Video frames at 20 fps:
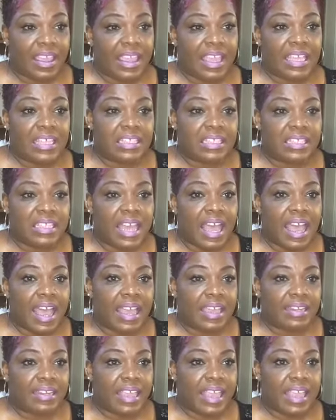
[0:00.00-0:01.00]
is
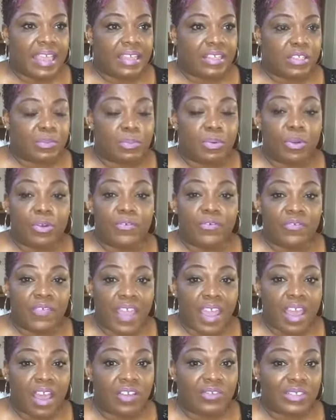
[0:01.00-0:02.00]
not as
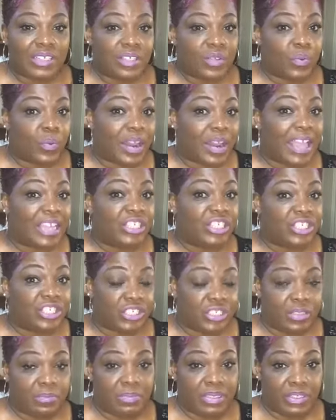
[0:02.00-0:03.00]
profound as what I
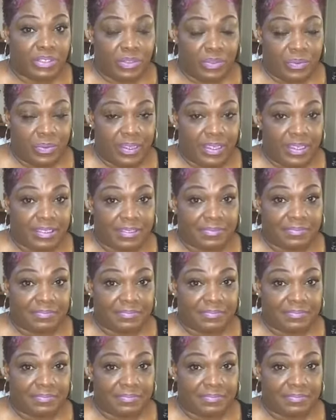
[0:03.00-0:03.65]
should be doing.